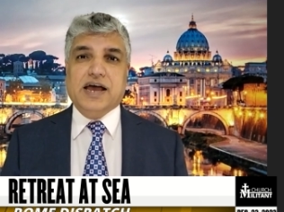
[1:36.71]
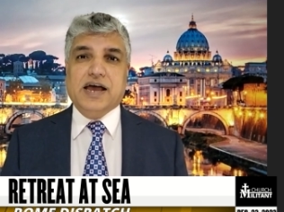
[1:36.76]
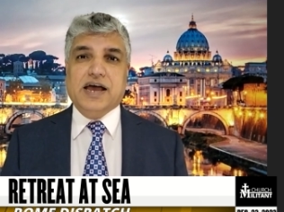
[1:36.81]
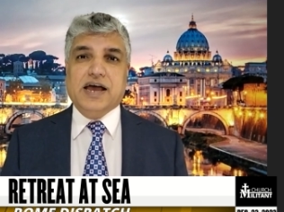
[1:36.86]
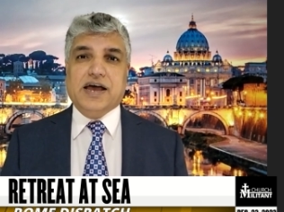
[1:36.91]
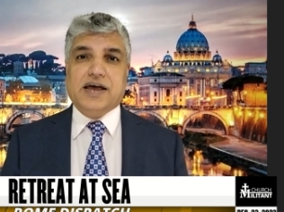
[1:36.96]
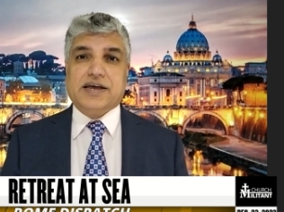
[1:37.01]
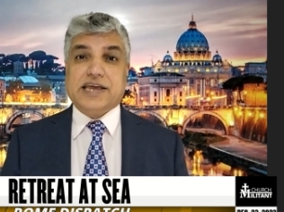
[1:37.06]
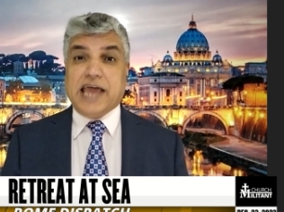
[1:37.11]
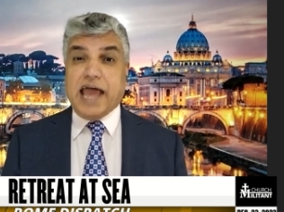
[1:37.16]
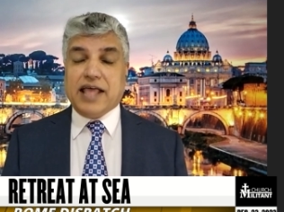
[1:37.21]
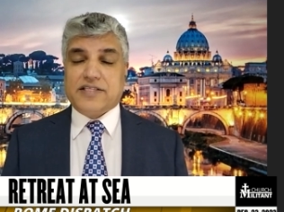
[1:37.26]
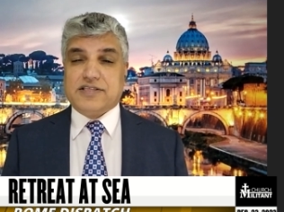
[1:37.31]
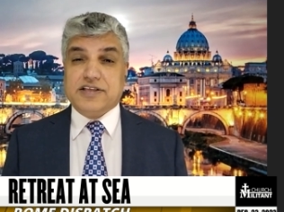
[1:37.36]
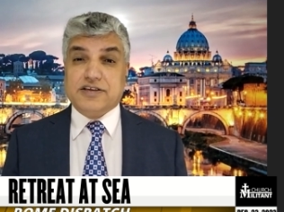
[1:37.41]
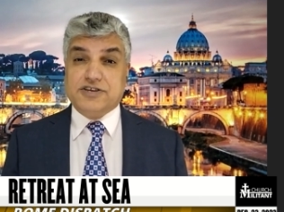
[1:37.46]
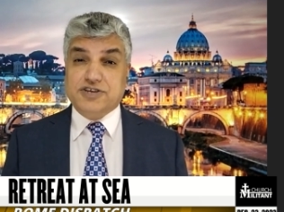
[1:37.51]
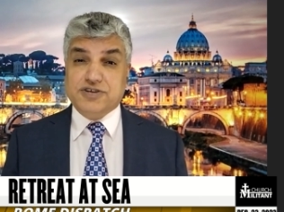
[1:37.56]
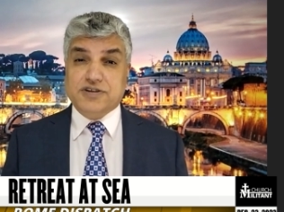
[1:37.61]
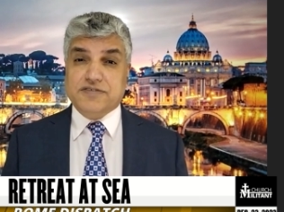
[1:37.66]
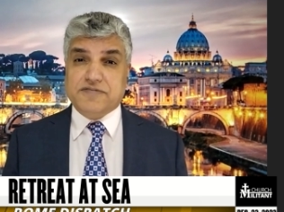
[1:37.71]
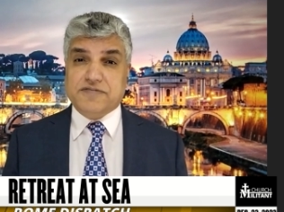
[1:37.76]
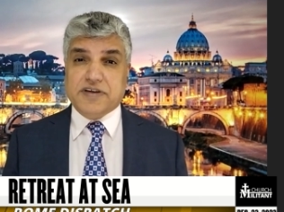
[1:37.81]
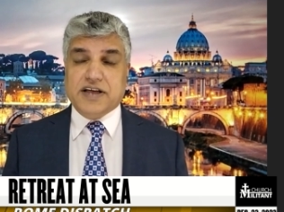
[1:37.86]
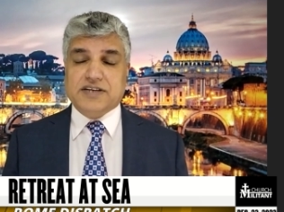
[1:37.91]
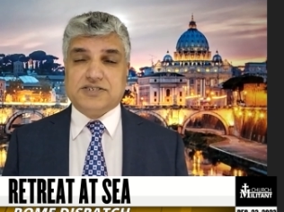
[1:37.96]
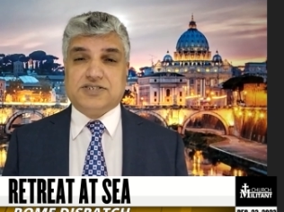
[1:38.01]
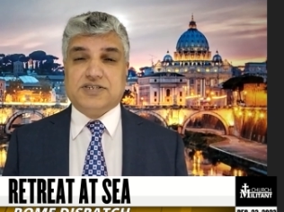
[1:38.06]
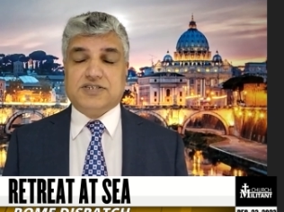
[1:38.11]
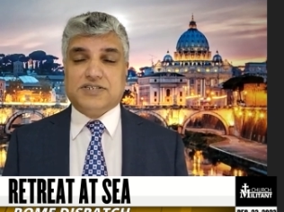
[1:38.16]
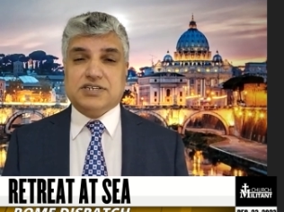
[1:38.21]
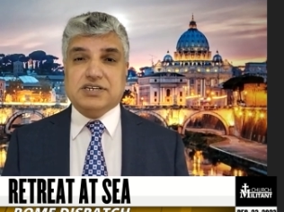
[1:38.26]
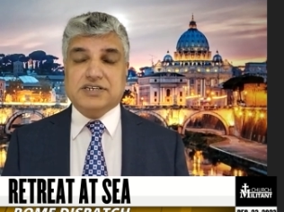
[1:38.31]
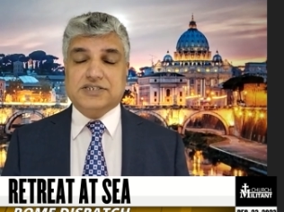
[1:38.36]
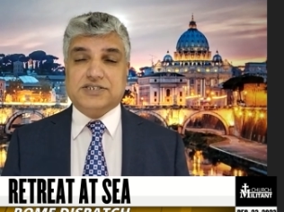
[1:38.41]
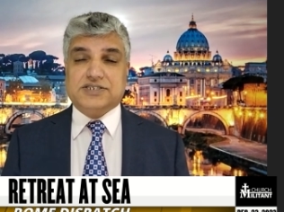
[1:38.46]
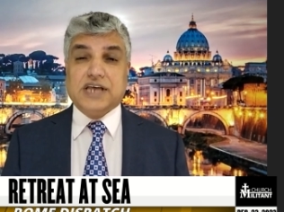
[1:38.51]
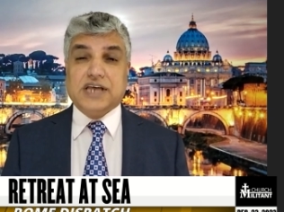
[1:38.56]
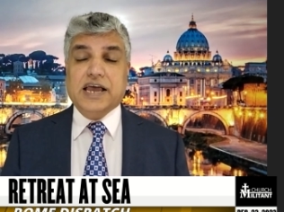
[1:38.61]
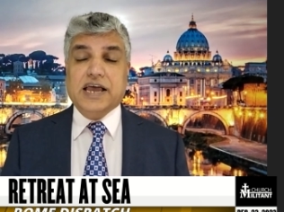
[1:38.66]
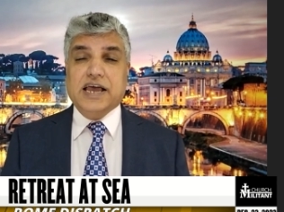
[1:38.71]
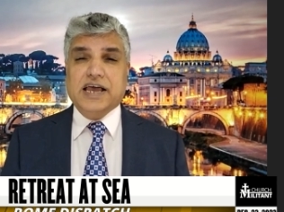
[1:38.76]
uh, Catholic universities.